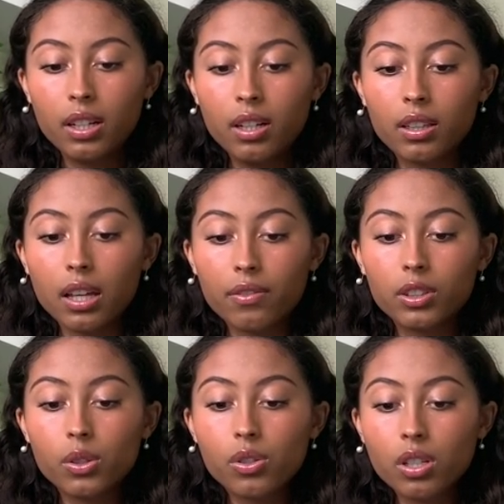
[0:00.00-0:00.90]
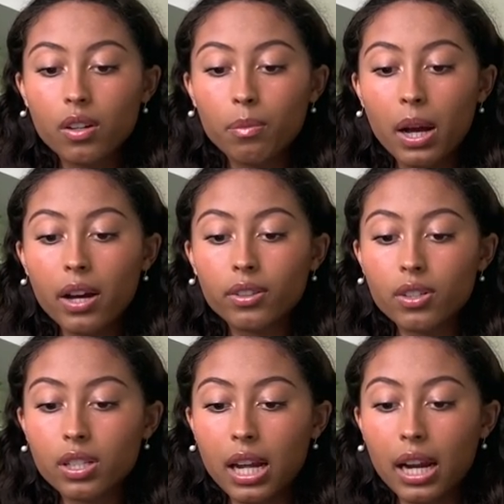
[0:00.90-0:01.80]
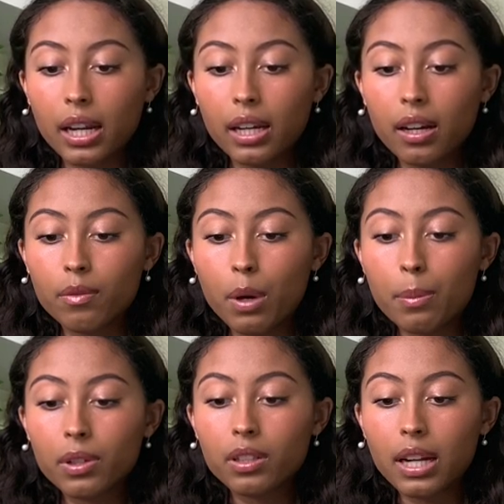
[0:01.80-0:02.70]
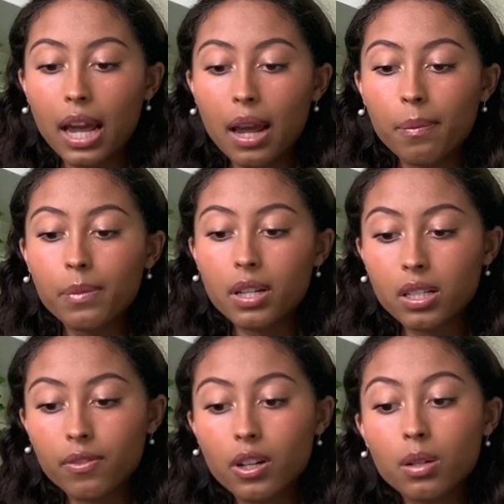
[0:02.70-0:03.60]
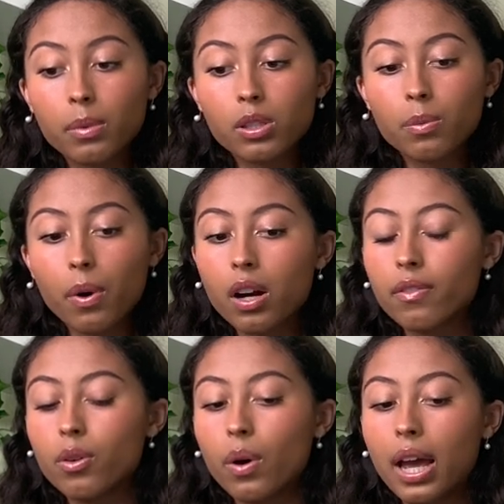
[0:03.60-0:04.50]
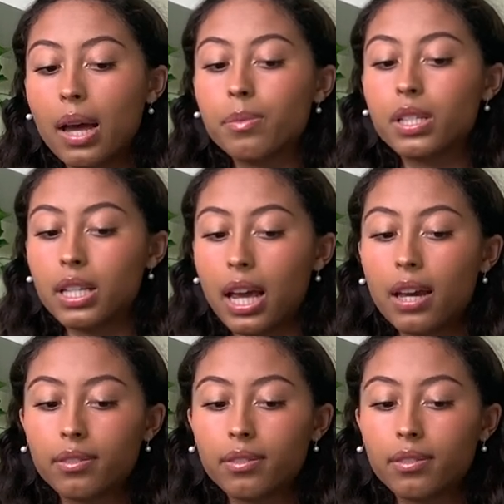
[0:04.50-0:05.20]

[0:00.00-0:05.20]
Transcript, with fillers: The evolution of my understanding of my middle name is a fundamental part of who I am today.